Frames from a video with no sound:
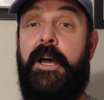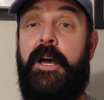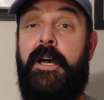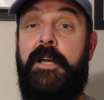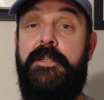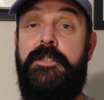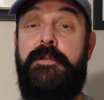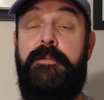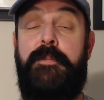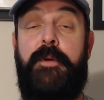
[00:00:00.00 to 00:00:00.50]

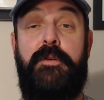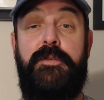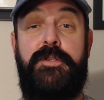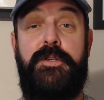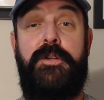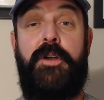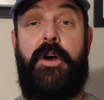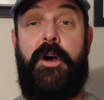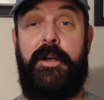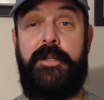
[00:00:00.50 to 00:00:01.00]

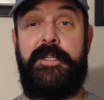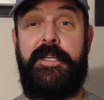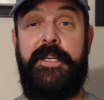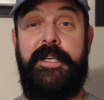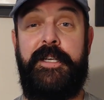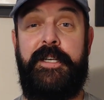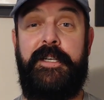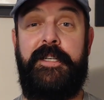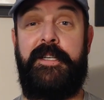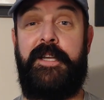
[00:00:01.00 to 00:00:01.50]
supposed
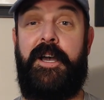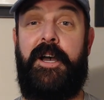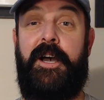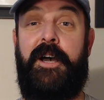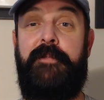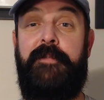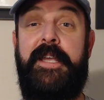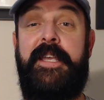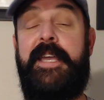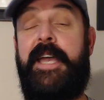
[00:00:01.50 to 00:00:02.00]
haunting
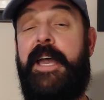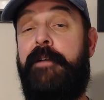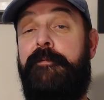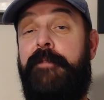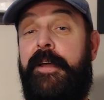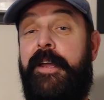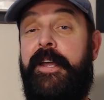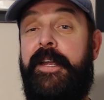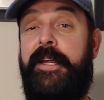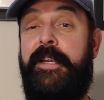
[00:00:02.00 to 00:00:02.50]
of a
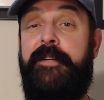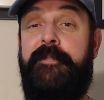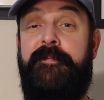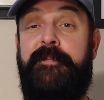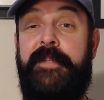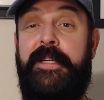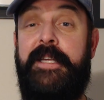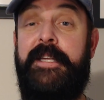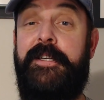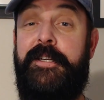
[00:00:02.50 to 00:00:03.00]
cafe
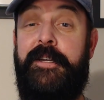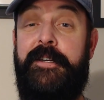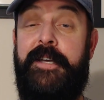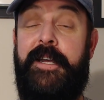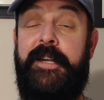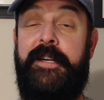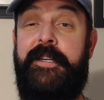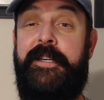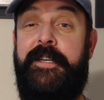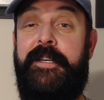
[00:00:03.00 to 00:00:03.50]
in
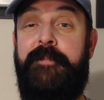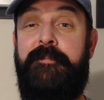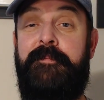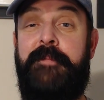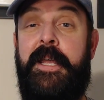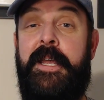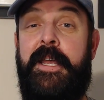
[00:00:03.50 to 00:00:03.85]
Connecticut.